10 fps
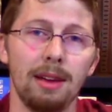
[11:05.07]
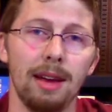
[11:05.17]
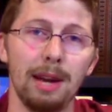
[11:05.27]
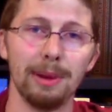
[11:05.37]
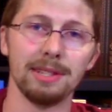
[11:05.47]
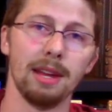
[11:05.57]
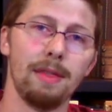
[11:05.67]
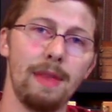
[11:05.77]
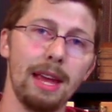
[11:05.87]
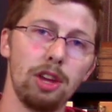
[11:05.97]
Anyways,
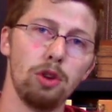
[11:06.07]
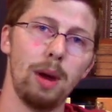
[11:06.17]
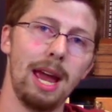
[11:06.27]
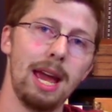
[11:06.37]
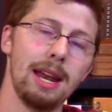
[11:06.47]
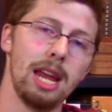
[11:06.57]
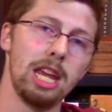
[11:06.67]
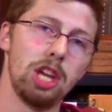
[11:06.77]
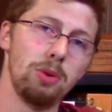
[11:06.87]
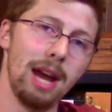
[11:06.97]
thank you, and you